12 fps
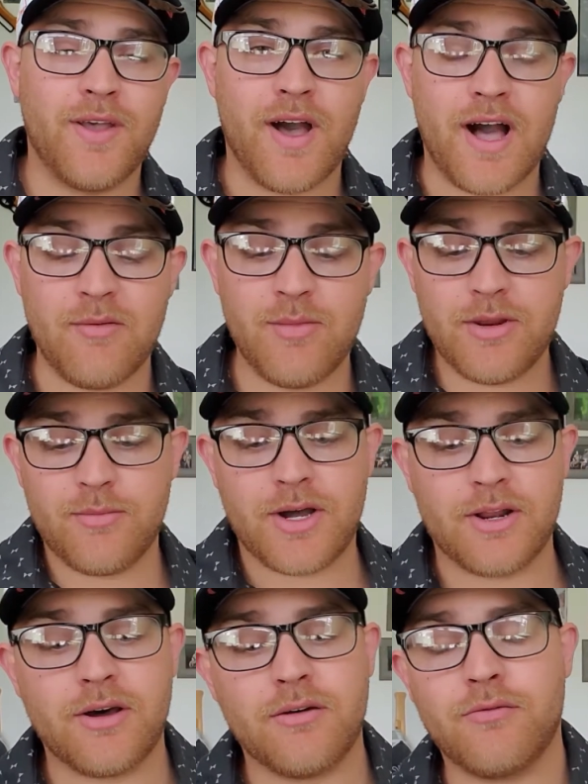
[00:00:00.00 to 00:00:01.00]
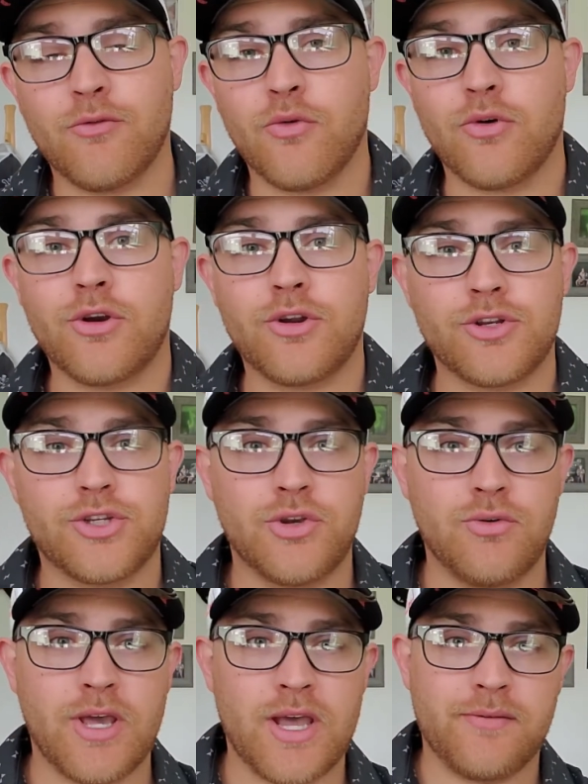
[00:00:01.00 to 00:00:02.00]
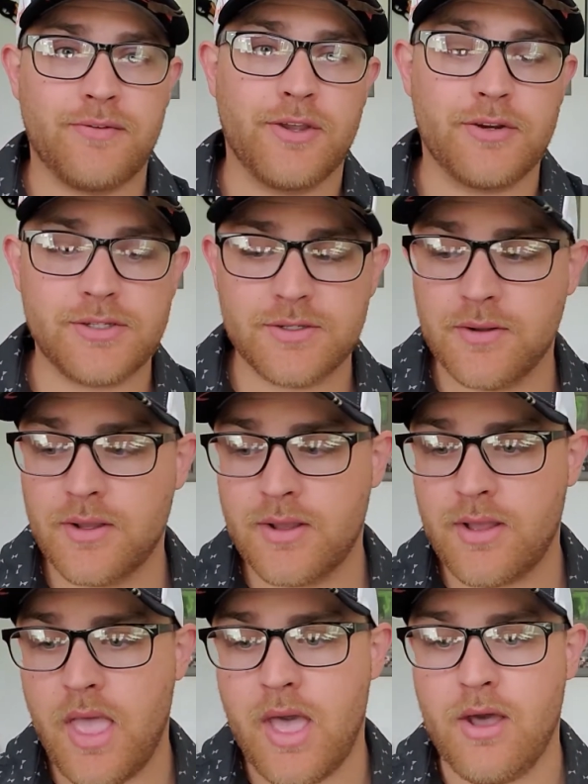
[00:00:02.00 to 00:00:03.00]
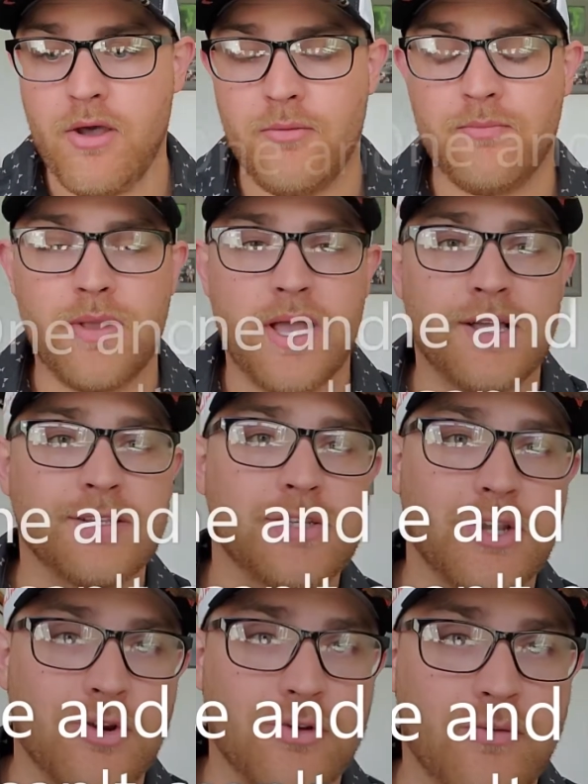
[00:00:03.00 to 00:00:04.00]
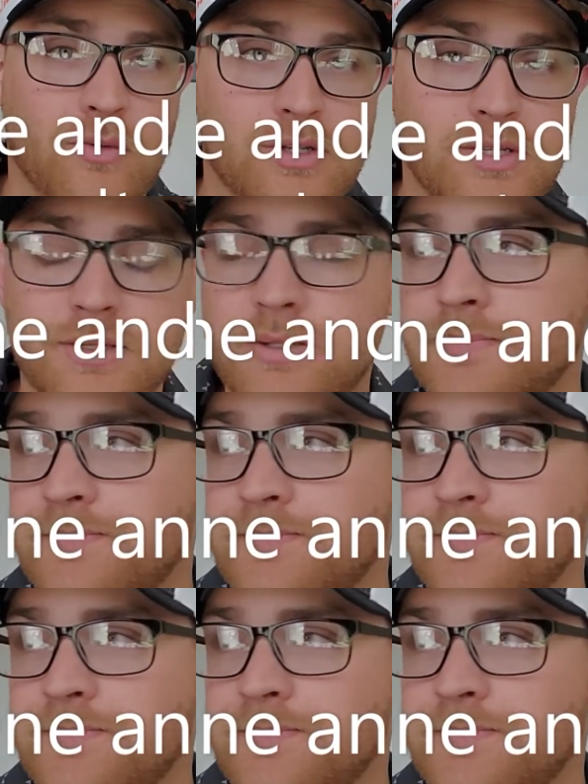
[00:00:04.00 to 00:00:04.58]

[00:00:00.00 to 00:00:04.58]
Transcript: I've been in Minot for 2.5 years as security forces,